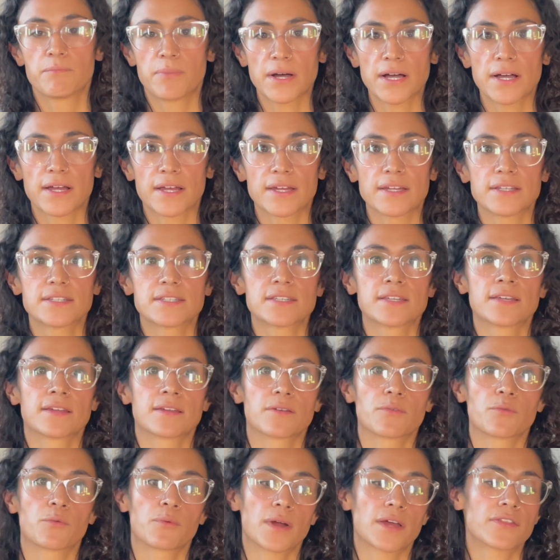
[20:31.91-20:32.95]
But
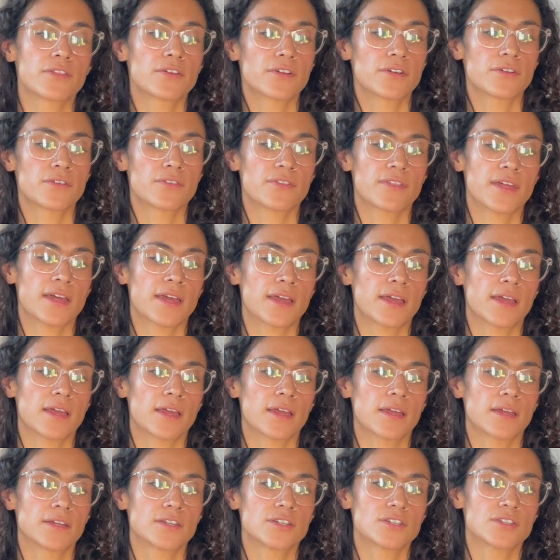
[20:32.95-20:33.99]
whether
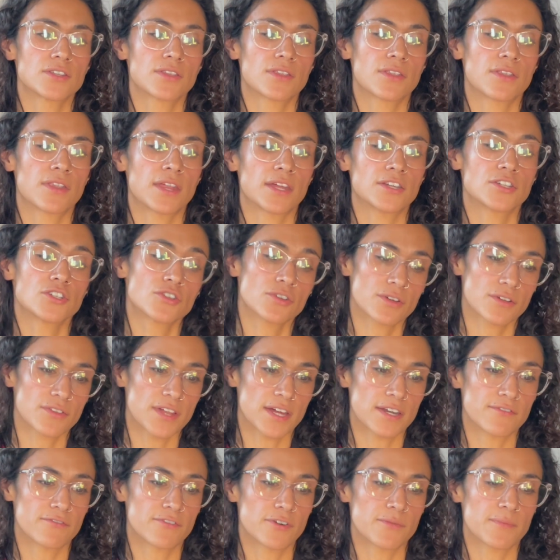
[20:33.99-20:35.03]
they took
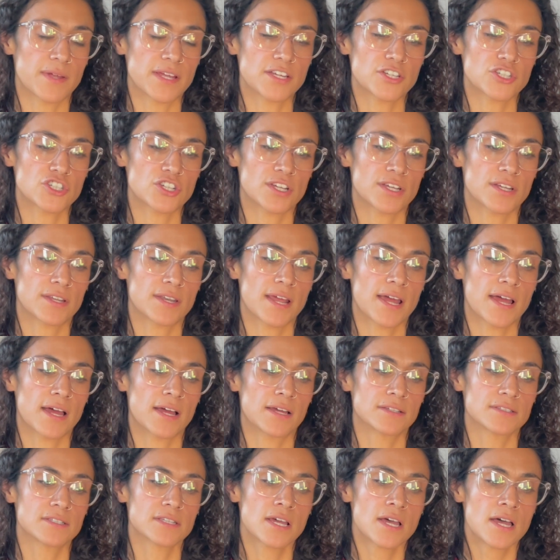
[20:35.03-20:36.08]
that information
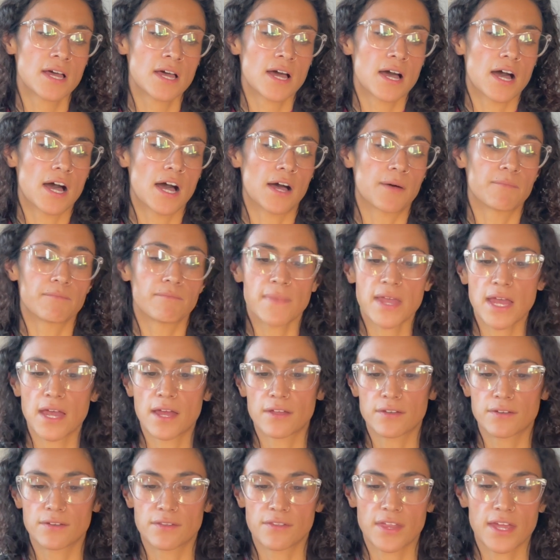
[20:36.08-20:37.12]
as,
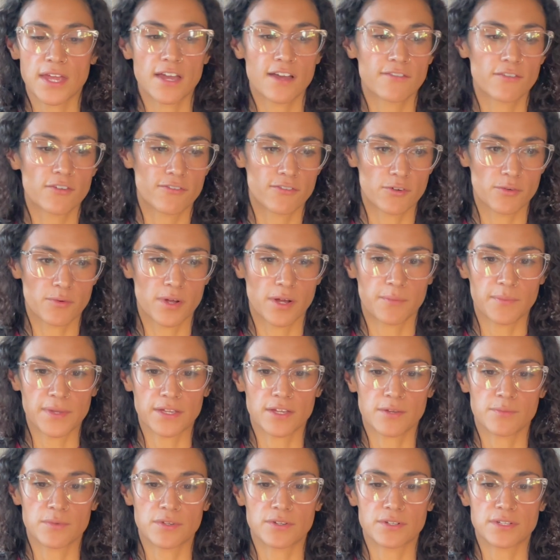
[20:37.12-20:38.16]
man, they have overwhelming
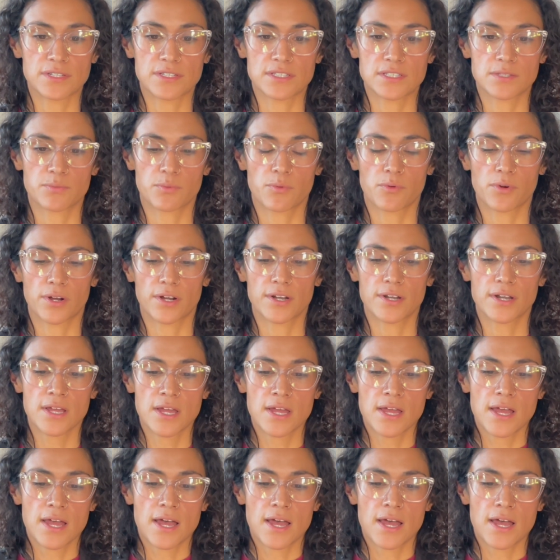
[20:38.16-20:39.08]
community support,